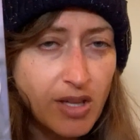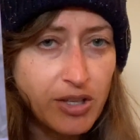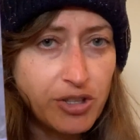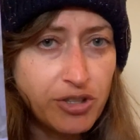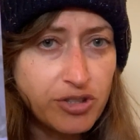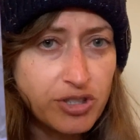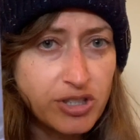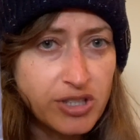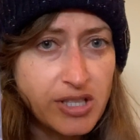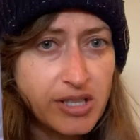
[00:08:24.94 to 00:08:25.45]

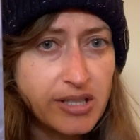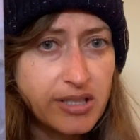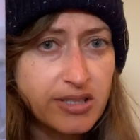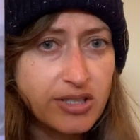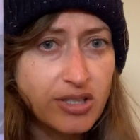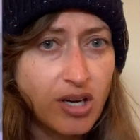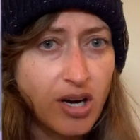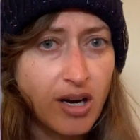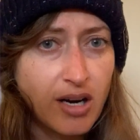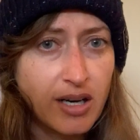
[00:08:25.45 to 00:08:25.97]
usually this
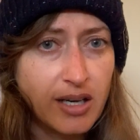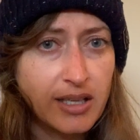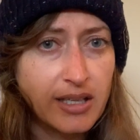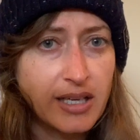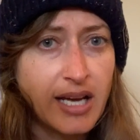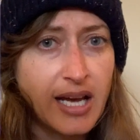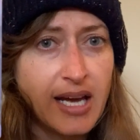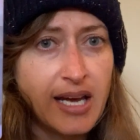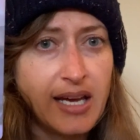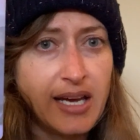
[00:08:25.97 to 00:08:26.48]

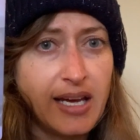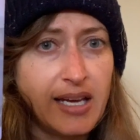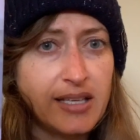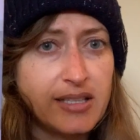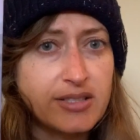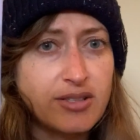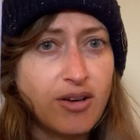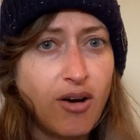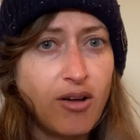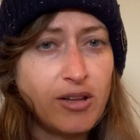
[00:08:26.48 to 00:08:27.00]
card
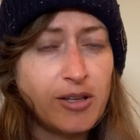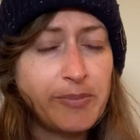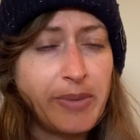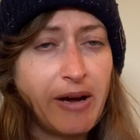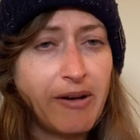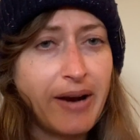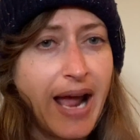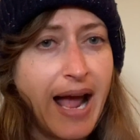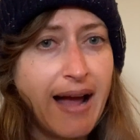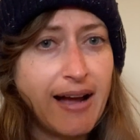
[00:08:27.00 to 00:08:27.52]
is all
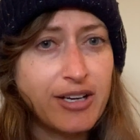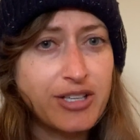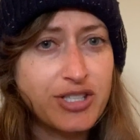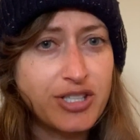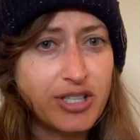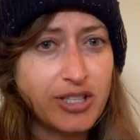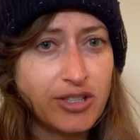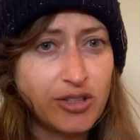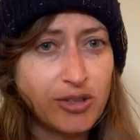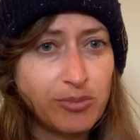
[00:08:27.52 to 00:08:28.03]
about
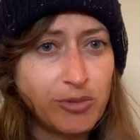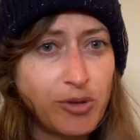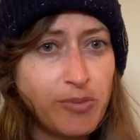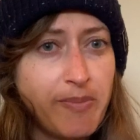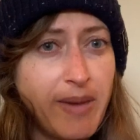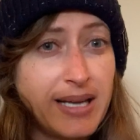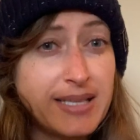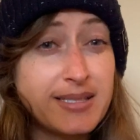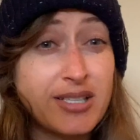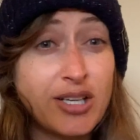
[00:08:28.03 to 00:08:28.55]
action or
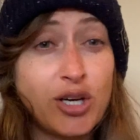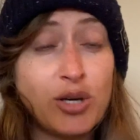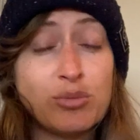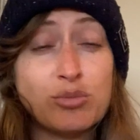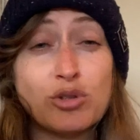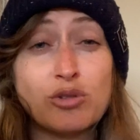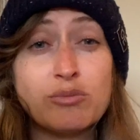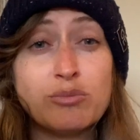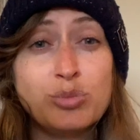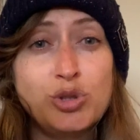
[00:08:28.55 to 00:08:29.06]
momentum
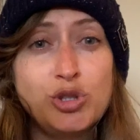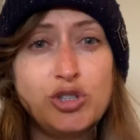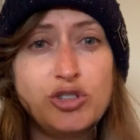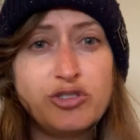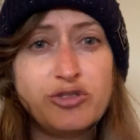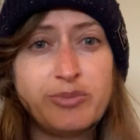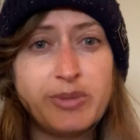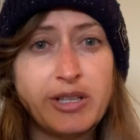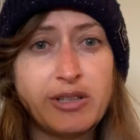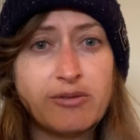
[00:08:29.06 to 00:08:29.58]
or
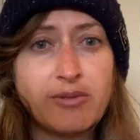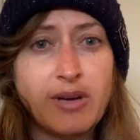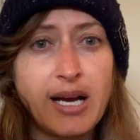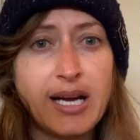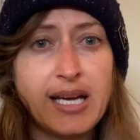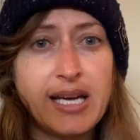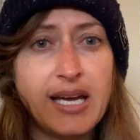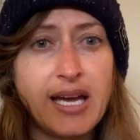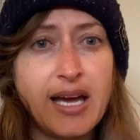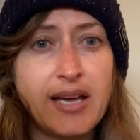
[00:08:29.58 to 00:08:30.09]
movement,
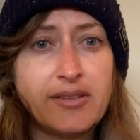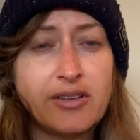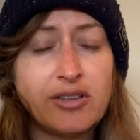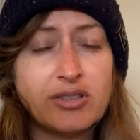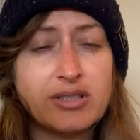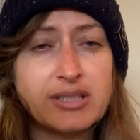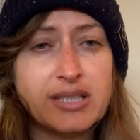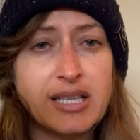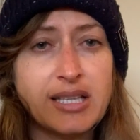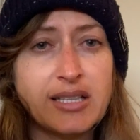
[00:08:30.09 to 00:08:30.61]
right? And
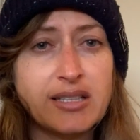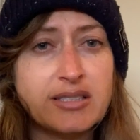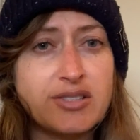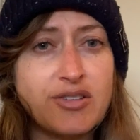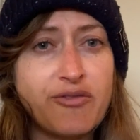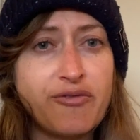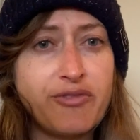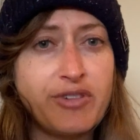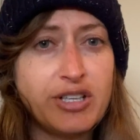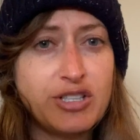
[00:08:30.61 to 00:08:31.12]
there's like a
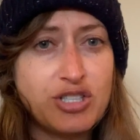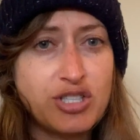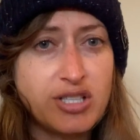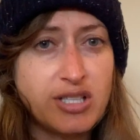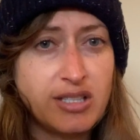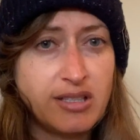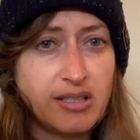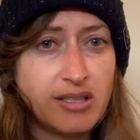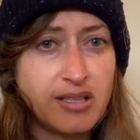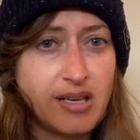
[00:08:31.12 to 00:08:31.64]

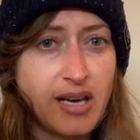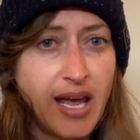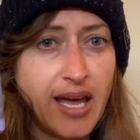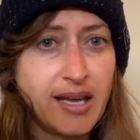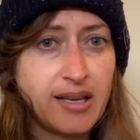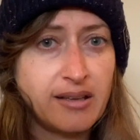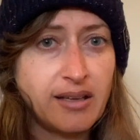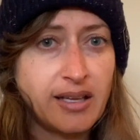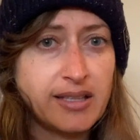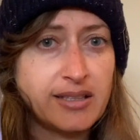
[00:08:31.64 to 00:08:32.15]
division
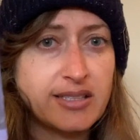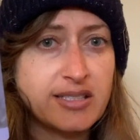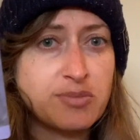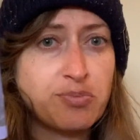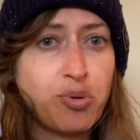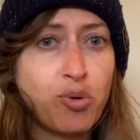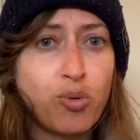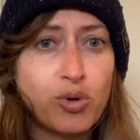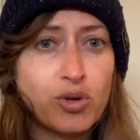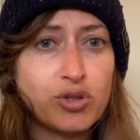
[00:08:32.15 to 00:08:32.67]
and like this
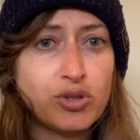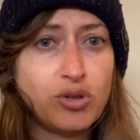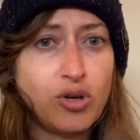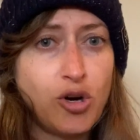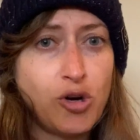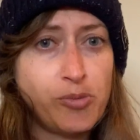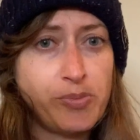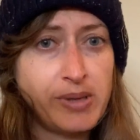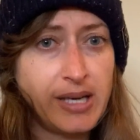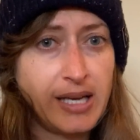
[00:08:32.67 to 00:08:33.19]
portal
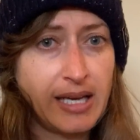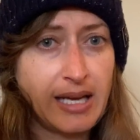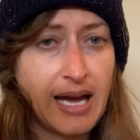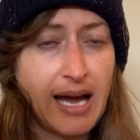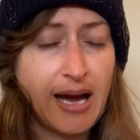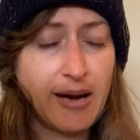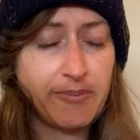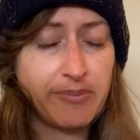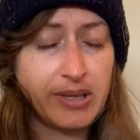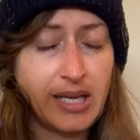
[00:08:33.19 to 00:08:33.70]
opening
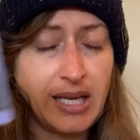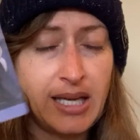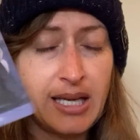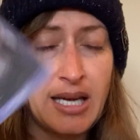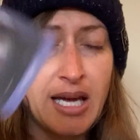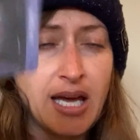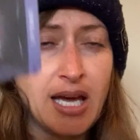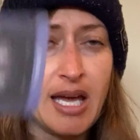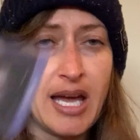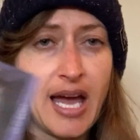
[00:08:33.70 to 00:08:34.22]
happening.
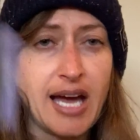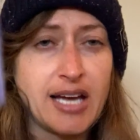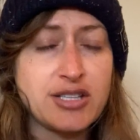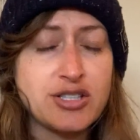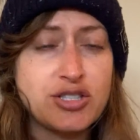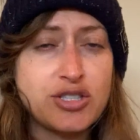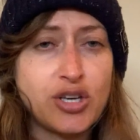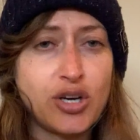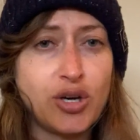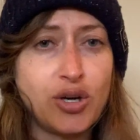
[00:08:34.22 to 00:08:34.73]
And
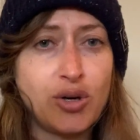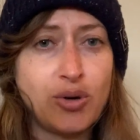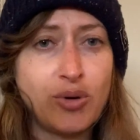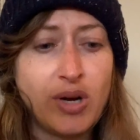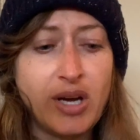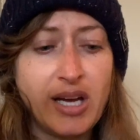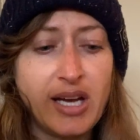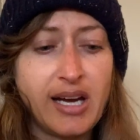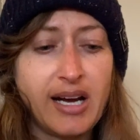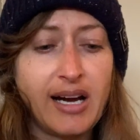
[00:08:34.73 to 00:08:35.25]

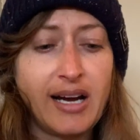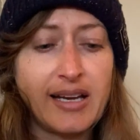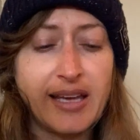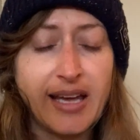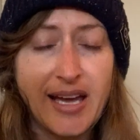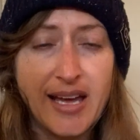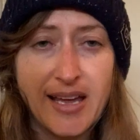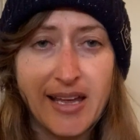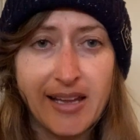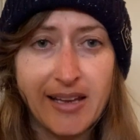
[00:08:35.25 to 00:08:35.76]
so
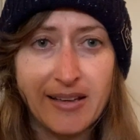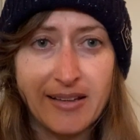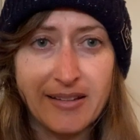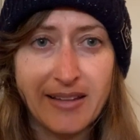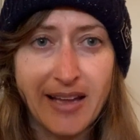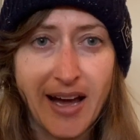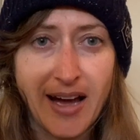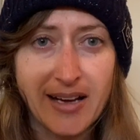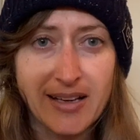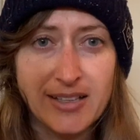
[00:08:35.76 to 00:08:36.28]
again,
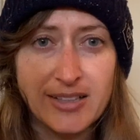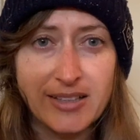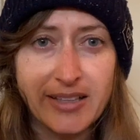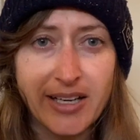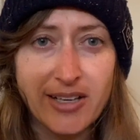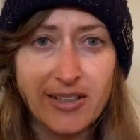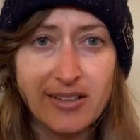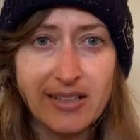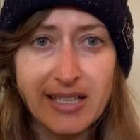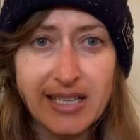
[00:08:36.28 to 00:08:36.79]
that
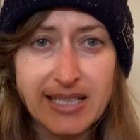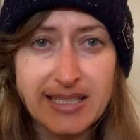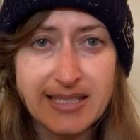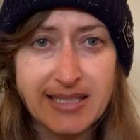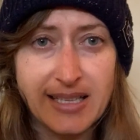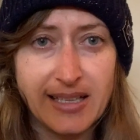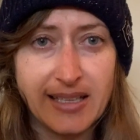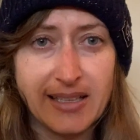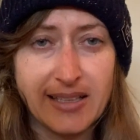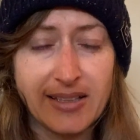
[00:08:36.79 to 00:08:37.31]
clarity is
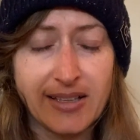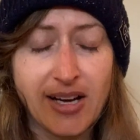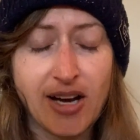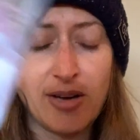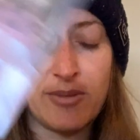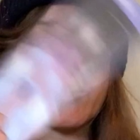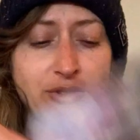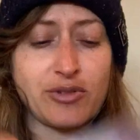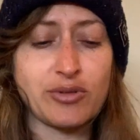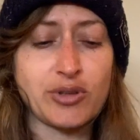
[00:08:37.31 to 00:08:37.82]
needing to
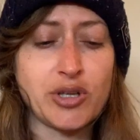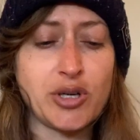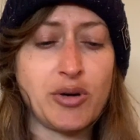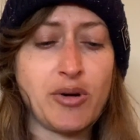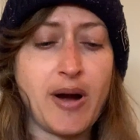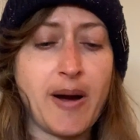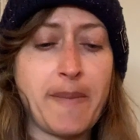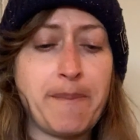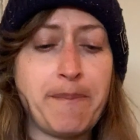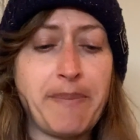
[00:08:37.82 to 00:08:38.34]
come through
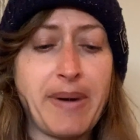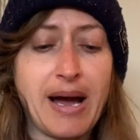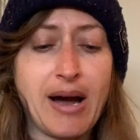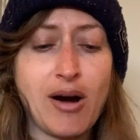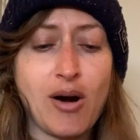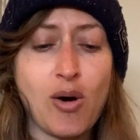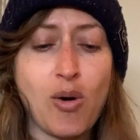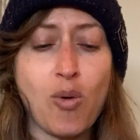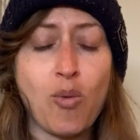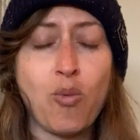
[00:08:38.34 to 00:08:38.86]

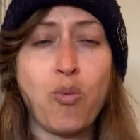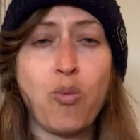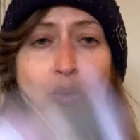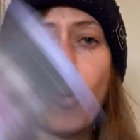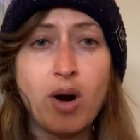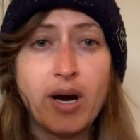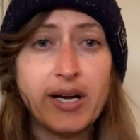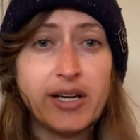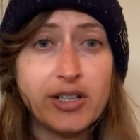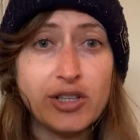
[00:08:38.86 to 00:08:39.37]
about
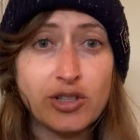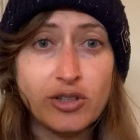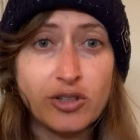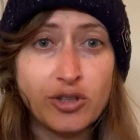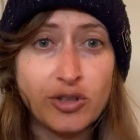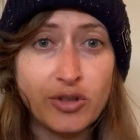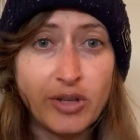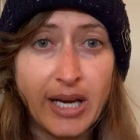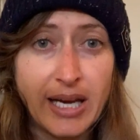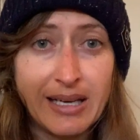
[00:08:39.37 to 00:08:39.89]
what you're
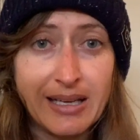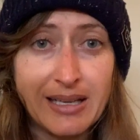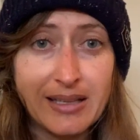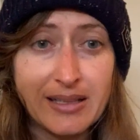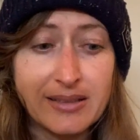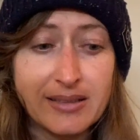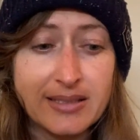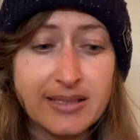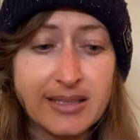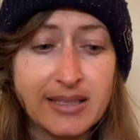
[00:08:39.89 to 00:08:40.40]
creating
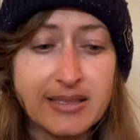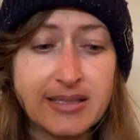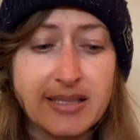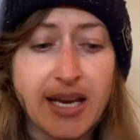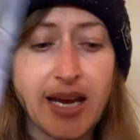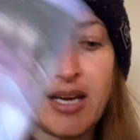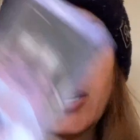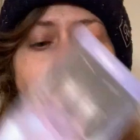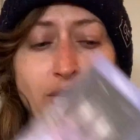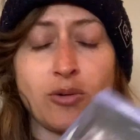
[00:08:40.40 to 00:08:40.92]
in this
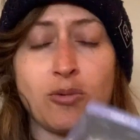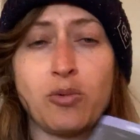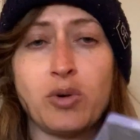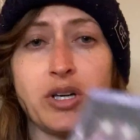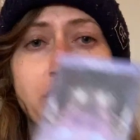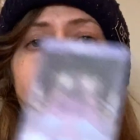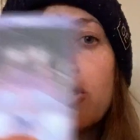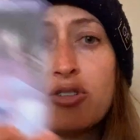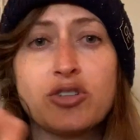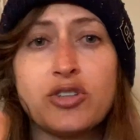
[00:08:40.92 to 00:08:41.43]
container,
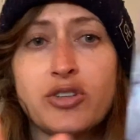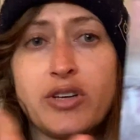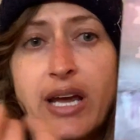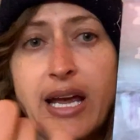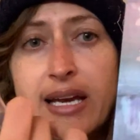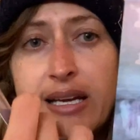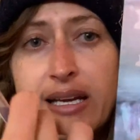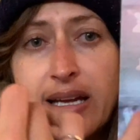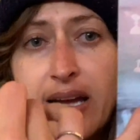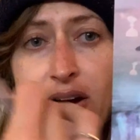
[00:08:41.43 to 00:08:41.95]
what you're
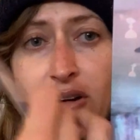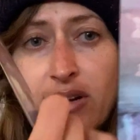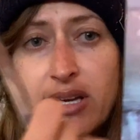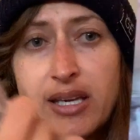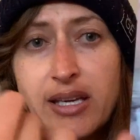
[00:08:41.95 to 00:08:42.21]
creating out